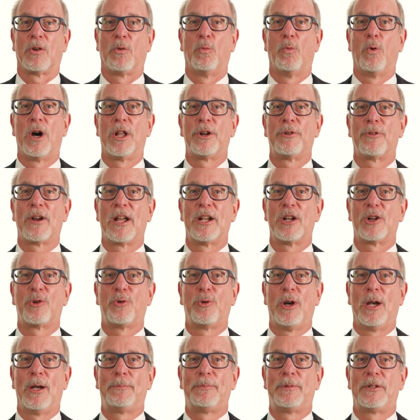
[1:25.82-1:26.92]
One writer
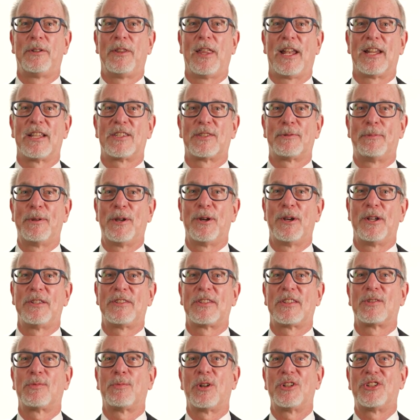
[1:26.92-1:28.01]
quipped that
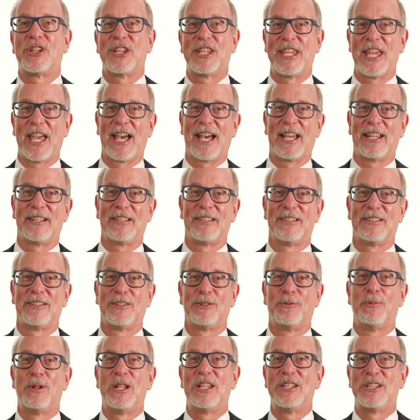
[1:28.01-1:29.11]
experience is what you get
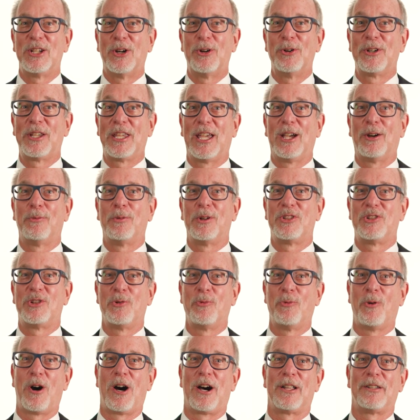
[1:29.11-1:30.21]
when you don't get what you
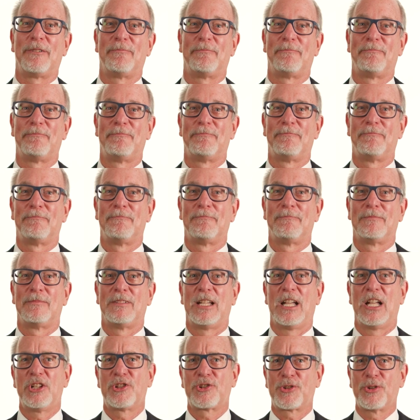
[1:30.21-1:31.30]
want.
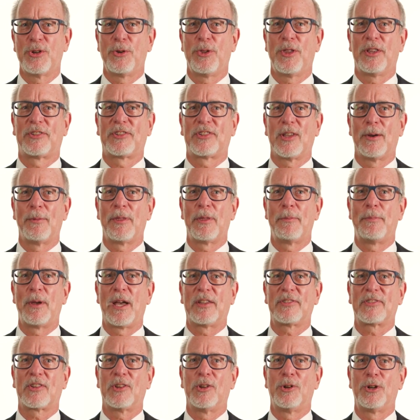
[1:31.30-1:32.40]
It's true that some of the
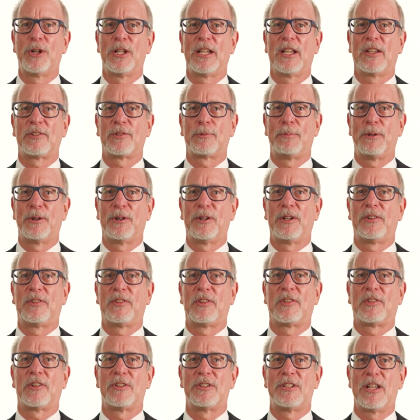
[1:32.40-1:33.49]
best learning
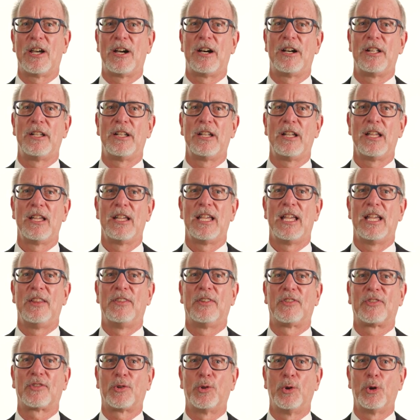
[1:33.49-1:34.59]
experiences are done in
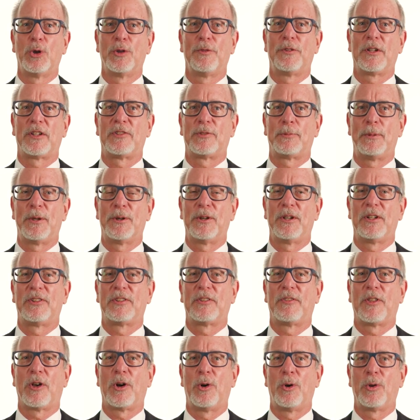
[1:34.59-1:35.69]
the school of experience
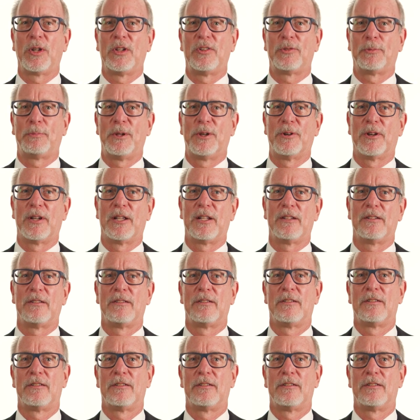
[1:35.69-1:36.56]
of the Holy Spirit.